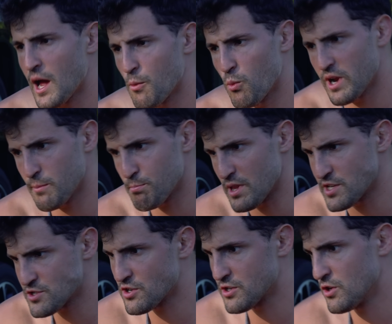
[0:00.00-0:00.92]
I wouldn't
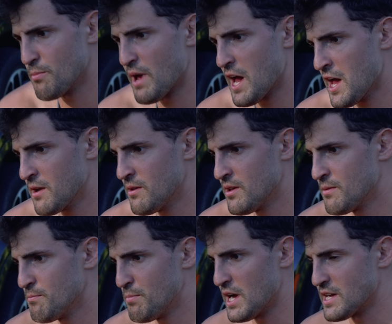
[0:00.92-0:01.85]
blister too bad,
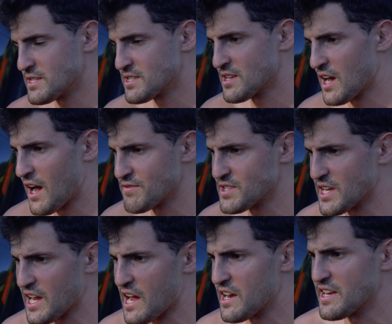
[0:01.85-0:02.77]
but
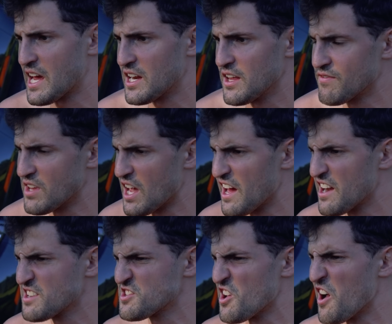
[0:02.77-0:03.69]
obviously I got a deadlift
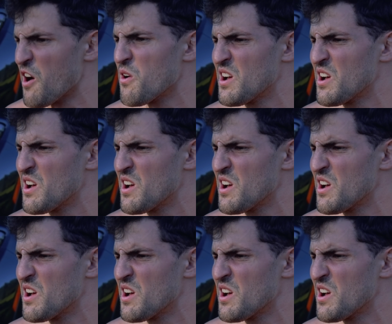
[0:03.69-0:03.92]
yet, so.